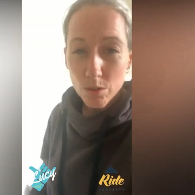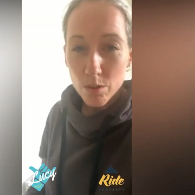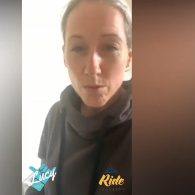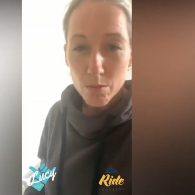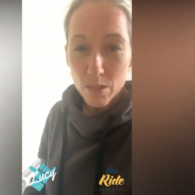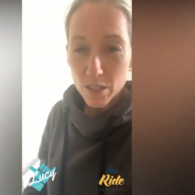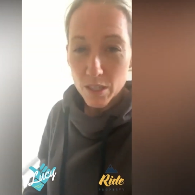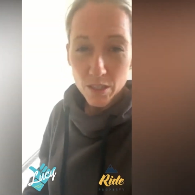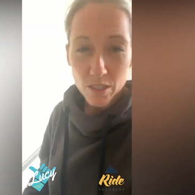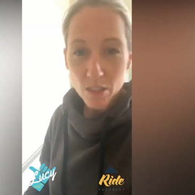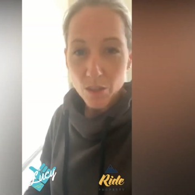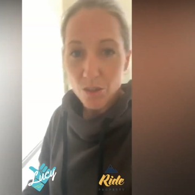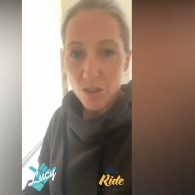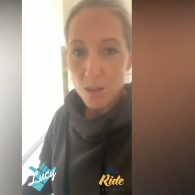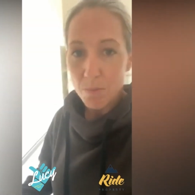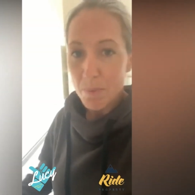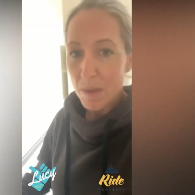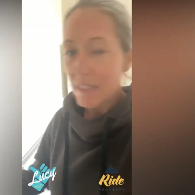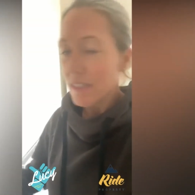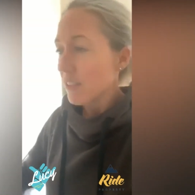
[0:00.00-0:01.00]
suits
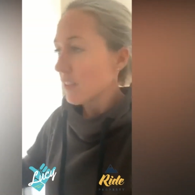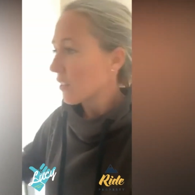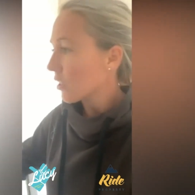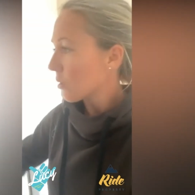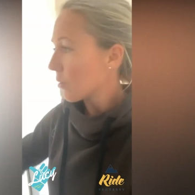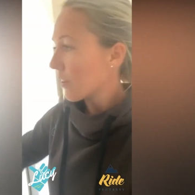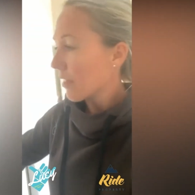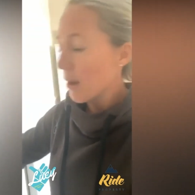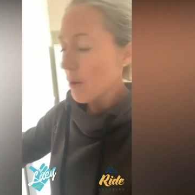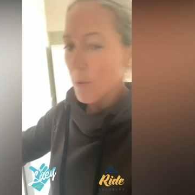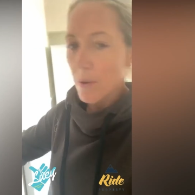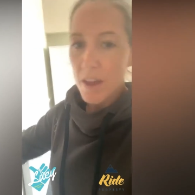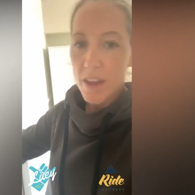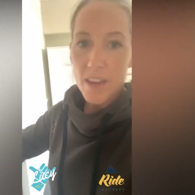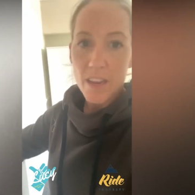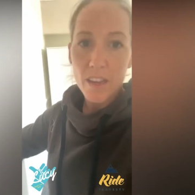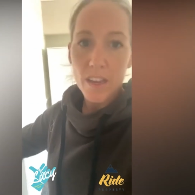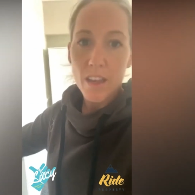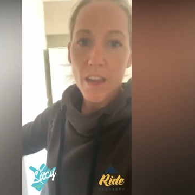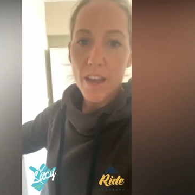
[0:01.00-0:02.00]
us better to do it that
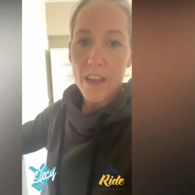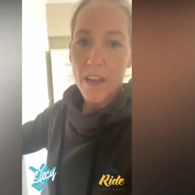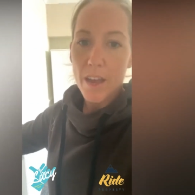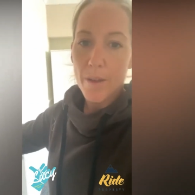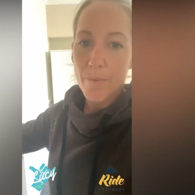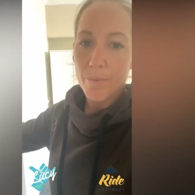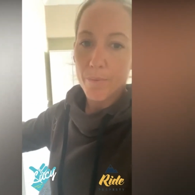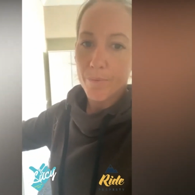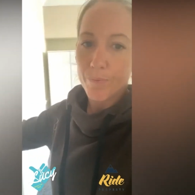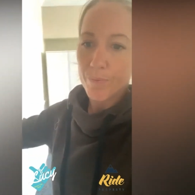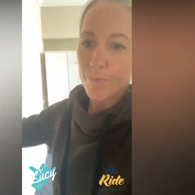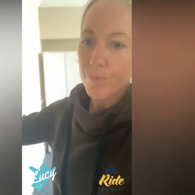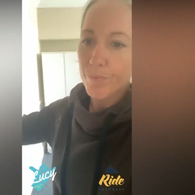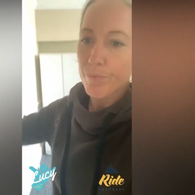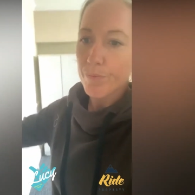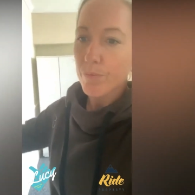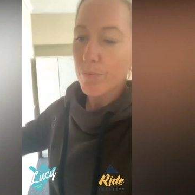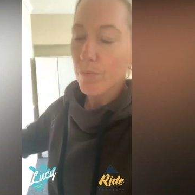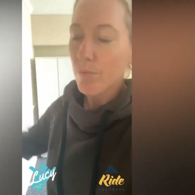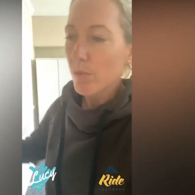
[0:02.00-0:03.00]
way. And
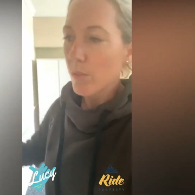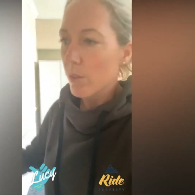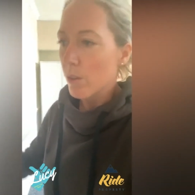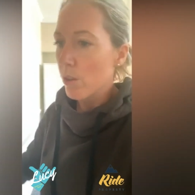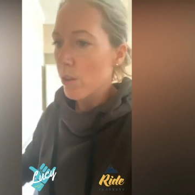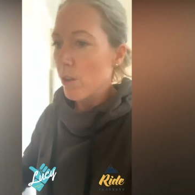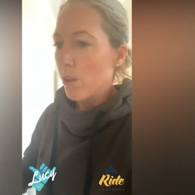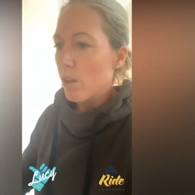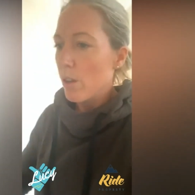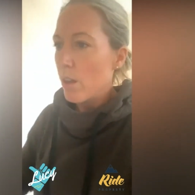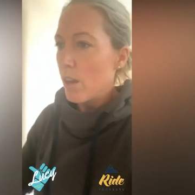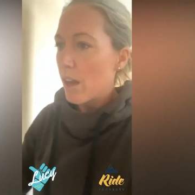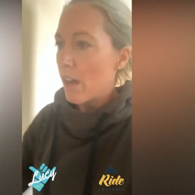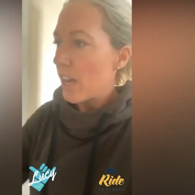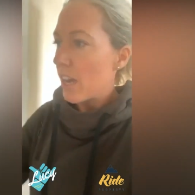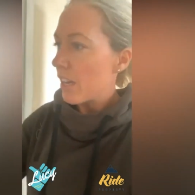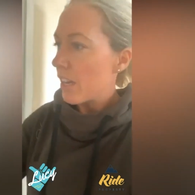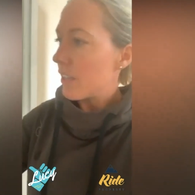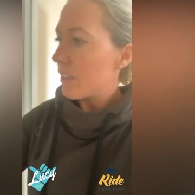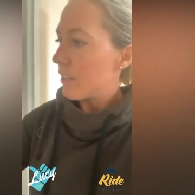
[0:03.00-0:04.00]

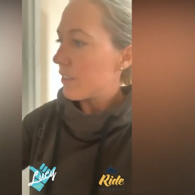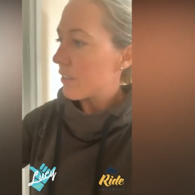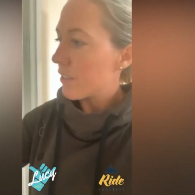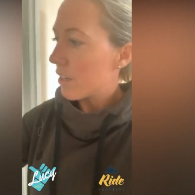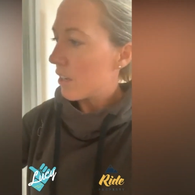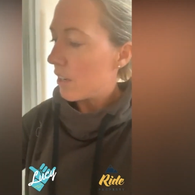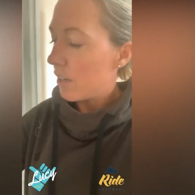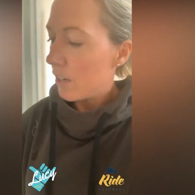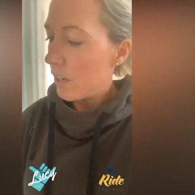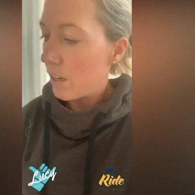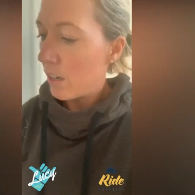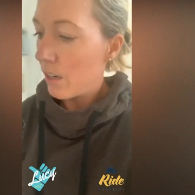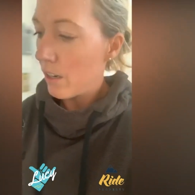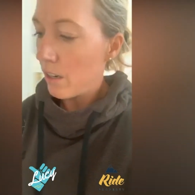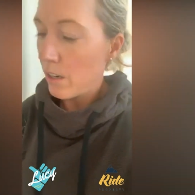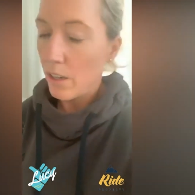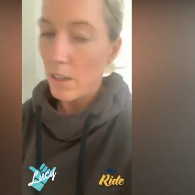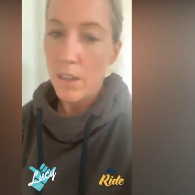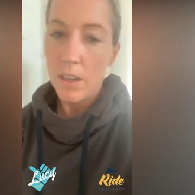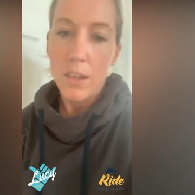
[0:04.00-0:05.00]
I'm
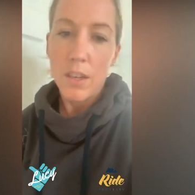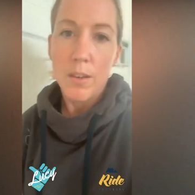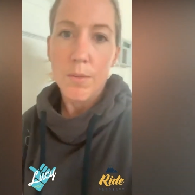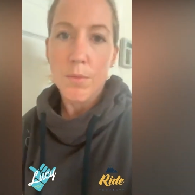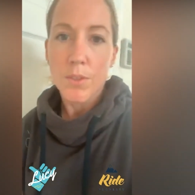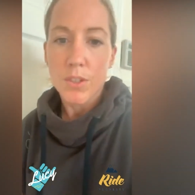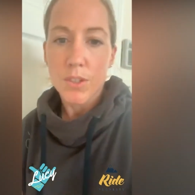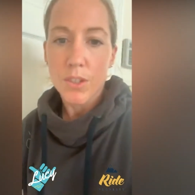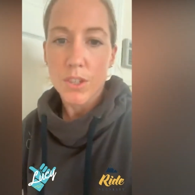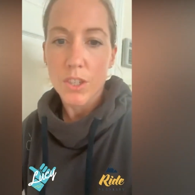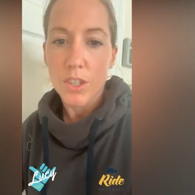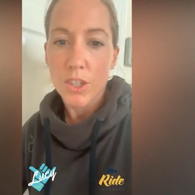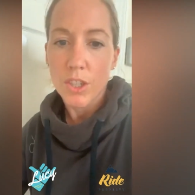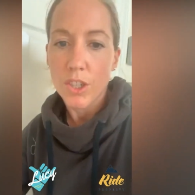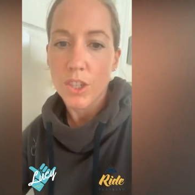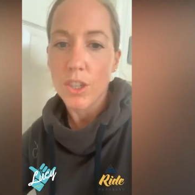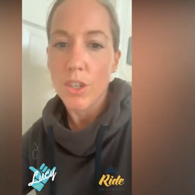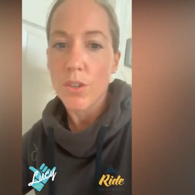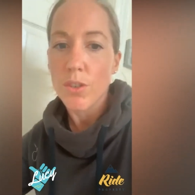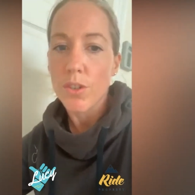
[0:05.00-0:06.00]
just going to
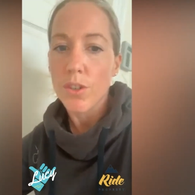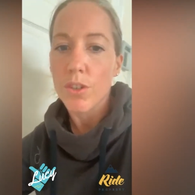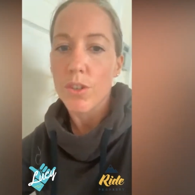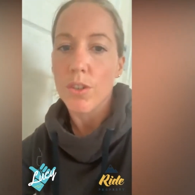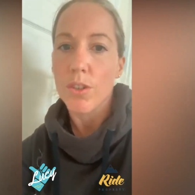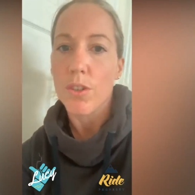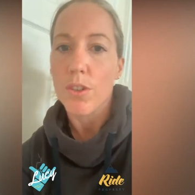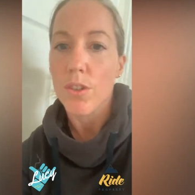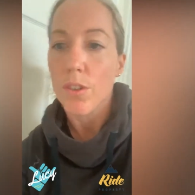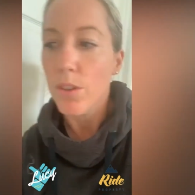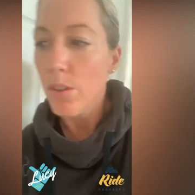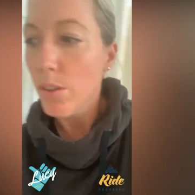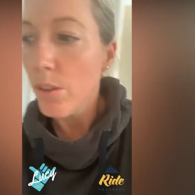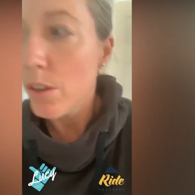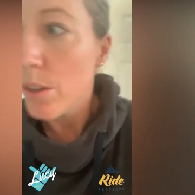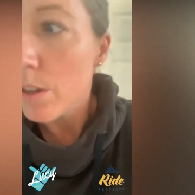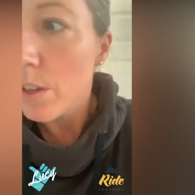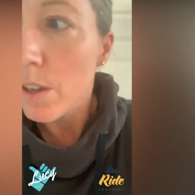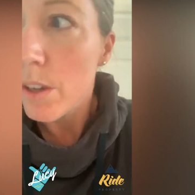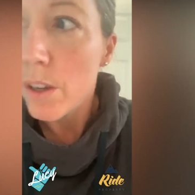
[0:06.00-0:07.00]
show
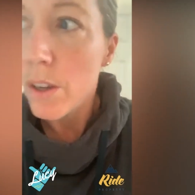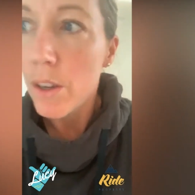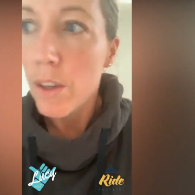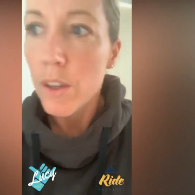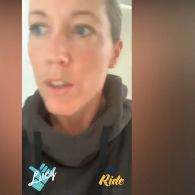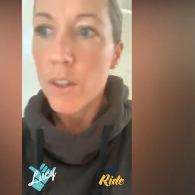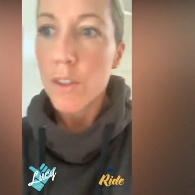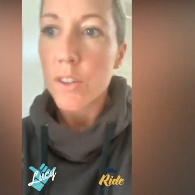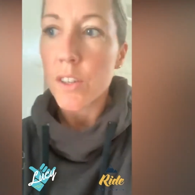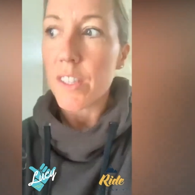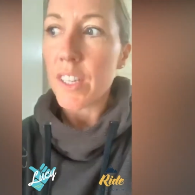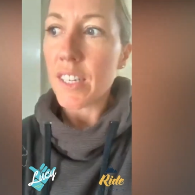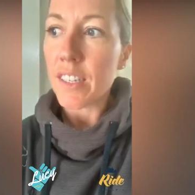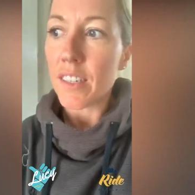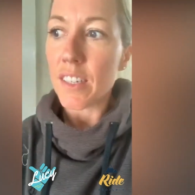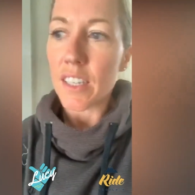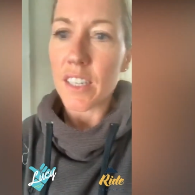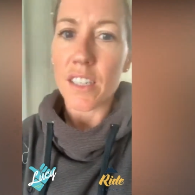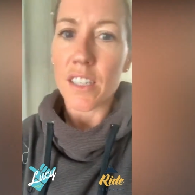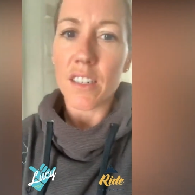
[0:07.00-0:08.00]
you. So
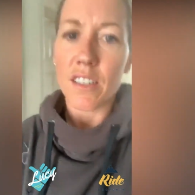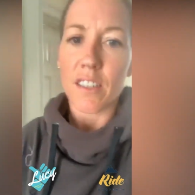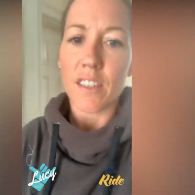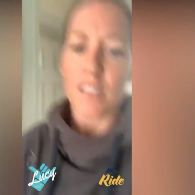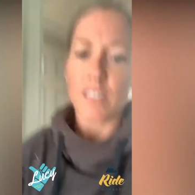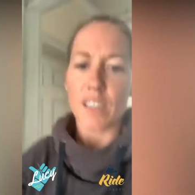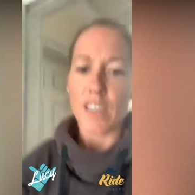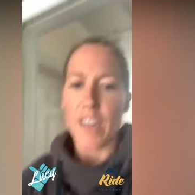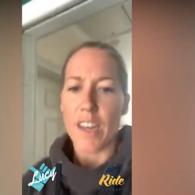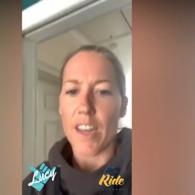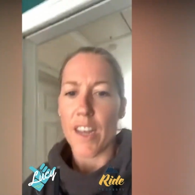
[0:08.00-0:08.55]
this is